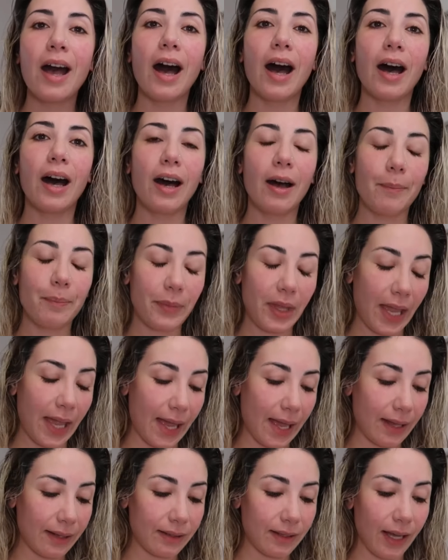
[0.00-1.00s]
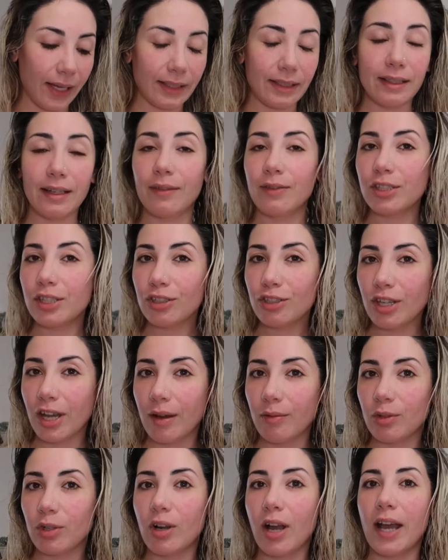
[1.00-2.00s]
And I did everything
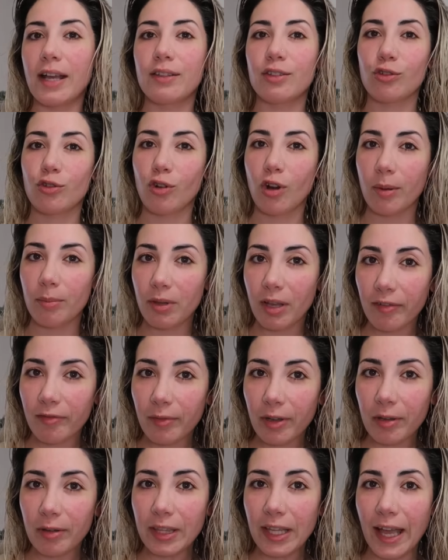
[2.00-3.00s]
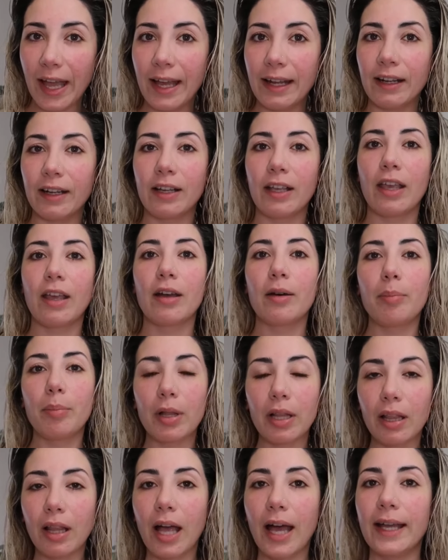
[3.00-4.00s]
shower. I scrubbed off my tan. I
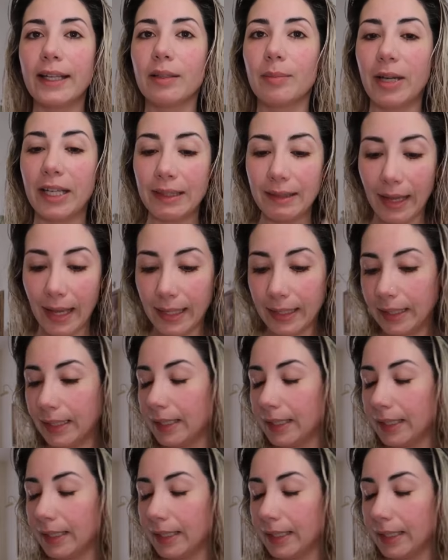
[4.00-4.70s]
applied my tan